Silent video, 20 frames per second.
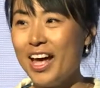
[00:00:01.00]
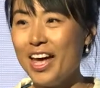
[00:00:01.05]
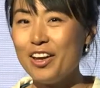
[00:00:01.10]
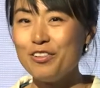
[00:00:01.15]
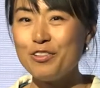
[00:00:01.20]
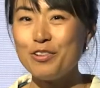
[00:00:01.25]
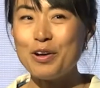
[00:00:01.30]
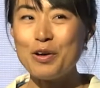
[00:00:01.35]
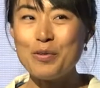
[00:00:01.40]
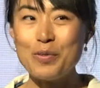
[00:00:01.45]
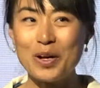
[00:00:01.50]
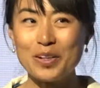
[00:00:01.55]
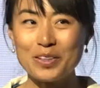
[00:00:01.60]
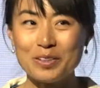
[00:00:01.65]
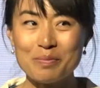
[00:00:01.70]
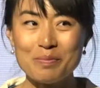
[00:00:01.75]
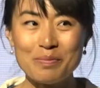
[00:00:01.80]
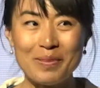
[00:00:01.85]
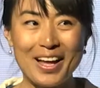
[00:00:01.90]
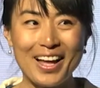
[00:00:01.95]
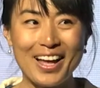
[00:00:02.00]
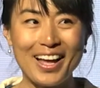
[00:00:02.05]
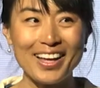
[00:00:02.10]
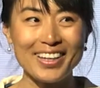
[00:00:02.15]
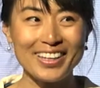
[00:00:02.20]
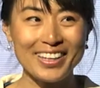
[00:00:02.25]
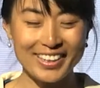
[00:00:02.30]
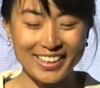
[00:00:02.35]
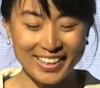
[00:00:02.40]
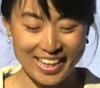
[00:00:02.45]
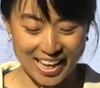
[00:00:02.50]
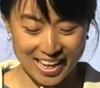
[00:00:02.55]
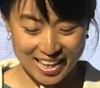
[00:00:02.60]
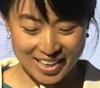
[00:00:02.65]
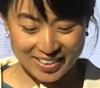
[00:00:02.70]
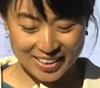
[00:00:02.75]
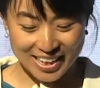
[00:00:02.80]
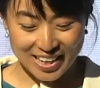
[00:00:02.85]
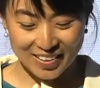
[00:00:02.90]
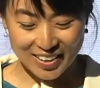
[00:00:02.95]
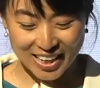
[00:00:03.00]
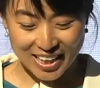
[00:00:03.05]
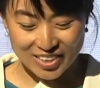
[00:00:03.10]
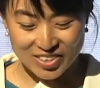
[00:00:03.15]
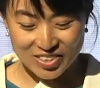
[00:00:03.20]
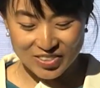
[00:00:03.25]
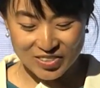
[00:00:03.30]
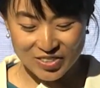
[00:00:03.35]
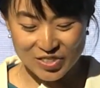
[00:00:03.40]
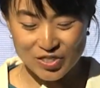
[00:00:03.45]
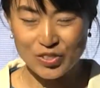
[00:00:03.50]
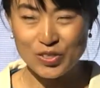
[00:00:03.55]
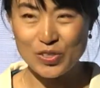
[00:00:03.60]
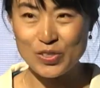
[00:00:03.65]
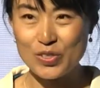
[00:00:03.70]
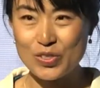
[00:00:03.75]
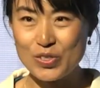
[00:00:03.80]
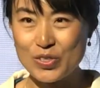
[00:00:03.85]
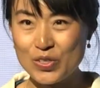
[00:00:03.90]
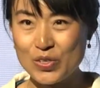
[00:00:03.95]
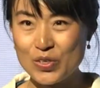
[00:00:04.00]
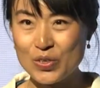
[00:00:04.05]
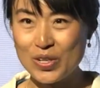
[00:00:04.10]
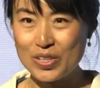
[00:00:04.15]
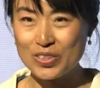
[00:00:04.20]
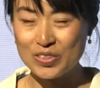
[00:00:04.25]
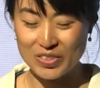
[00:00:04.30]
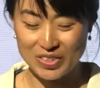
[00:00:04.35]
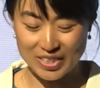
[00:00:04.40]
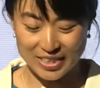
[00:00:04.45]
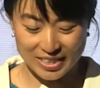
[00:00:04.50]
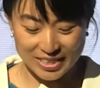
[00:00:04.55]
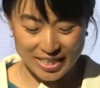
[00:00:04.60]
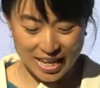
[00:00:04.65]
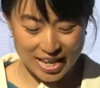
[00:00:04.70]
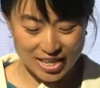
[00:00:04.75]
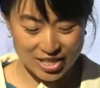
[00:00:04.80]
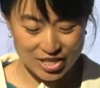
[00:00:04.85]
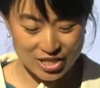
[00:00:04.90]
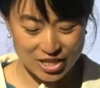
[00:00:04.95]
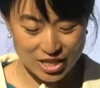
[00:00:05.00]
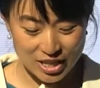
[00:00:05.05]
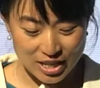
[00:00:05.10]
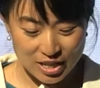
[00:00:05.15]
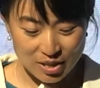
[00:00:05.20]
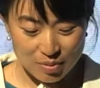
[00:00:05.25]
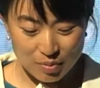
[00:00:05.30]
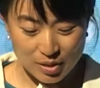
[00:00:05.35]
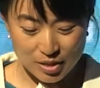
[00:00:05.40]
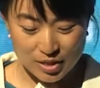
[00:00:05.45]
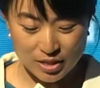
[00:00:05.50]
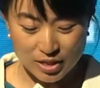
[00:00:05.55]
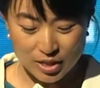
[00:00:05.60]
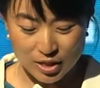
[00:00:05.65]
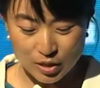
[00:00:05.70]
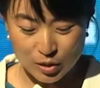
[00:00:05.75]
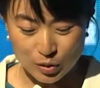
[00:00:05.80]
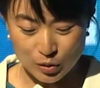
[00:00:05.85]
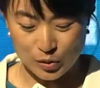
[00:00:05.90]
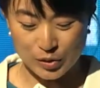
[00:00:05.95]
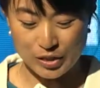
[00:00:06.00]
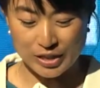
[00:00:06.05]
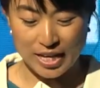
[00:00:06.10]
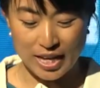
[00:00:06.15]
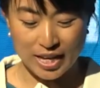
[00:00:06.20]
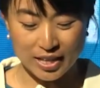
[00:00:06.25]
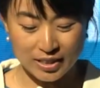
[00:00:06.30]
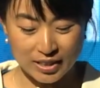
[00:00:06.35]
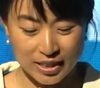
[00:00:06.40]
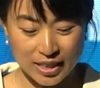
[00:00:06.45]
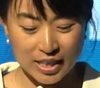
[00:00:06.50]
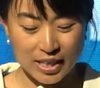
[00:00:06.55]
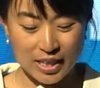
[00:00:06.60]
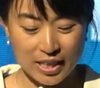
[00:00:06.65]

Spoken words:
everyone, welcome back. Now I'd like to introduce you onto the stage, Mr. Lü Xiang.